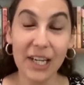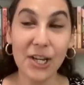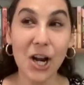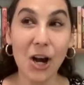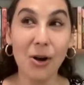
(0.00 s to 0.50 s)

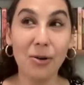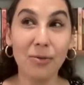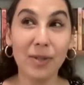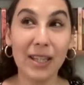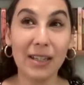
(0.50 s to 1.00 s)
you know,
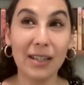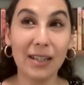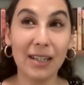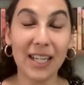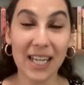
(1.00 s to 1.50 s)
with
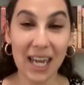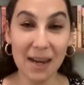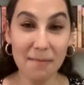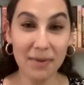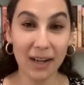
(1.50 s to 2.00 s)
the
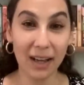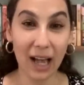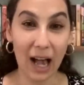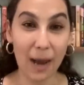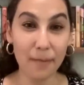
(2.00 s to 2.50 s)
Hakeem book,
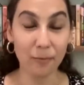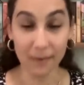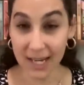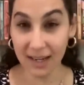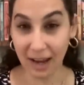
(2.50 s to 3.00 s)
I'm
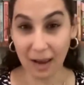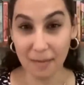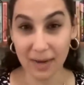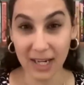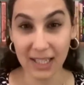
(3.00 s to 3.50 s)

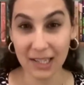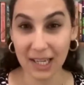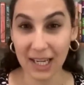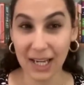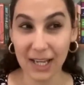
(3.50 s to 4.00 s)
reading, but it's such